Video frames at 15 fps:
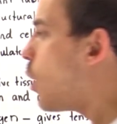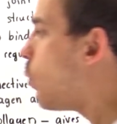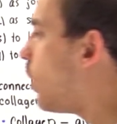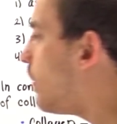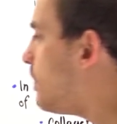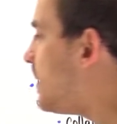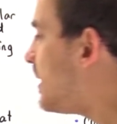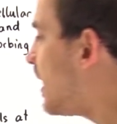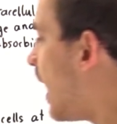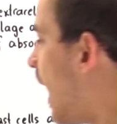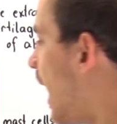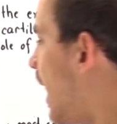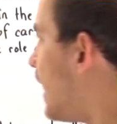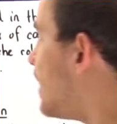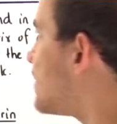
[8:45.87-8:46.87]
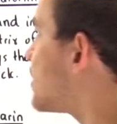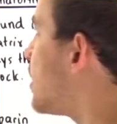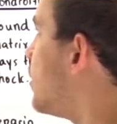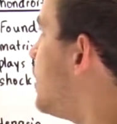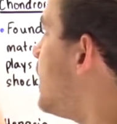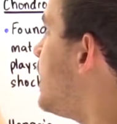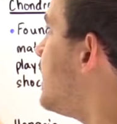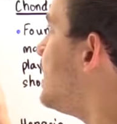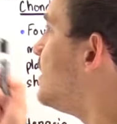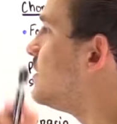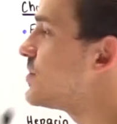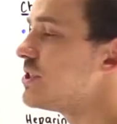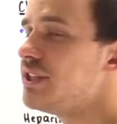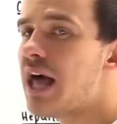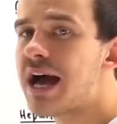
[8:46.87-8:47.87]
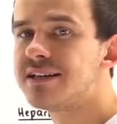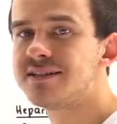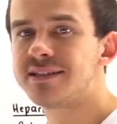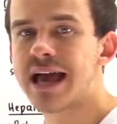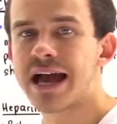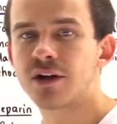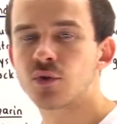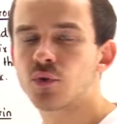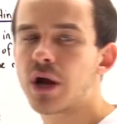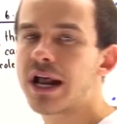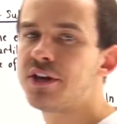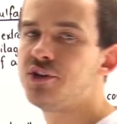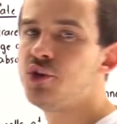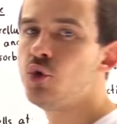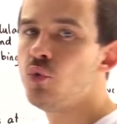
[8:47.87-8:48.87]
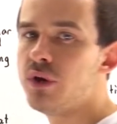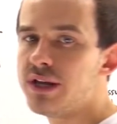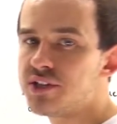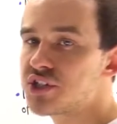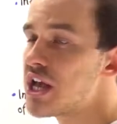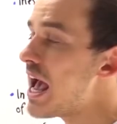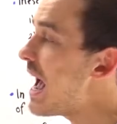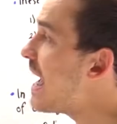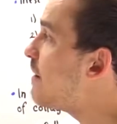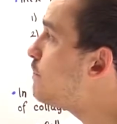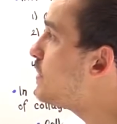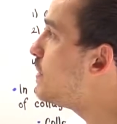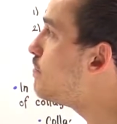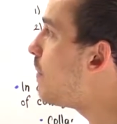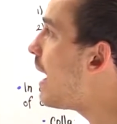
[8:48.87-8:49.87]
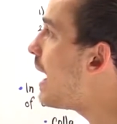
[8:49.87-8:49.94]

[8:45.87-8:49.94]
Well, because these disaccharide units have been